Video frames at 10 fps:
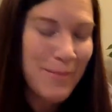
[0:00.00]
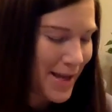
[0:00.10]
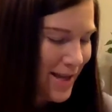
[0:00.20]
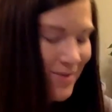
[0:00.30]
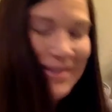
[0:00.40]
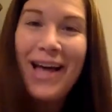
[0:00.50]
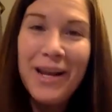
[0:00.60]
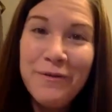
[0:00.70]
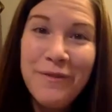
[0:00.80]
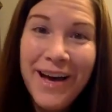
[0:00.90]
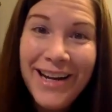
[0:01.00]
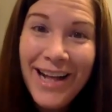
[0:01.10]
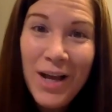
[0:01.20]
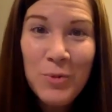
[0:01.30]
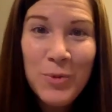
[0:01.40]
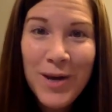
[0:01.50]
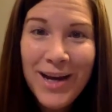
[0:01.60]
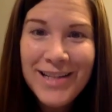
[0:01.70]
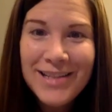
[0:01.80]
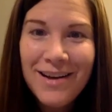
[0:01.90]
me. It was a lot of fun. I hope you
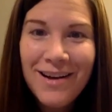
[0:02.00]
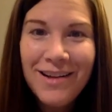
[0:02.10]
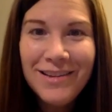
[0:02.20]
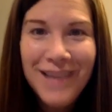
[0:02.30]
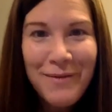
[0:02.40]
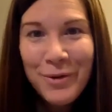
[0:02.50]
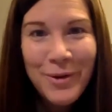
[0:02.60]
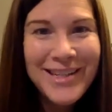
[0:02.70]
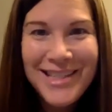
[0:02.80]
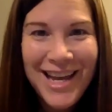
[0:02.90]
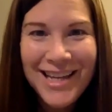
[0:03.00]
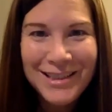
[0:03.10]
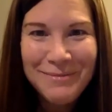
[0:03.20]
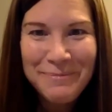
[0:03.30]
guys all have a great day.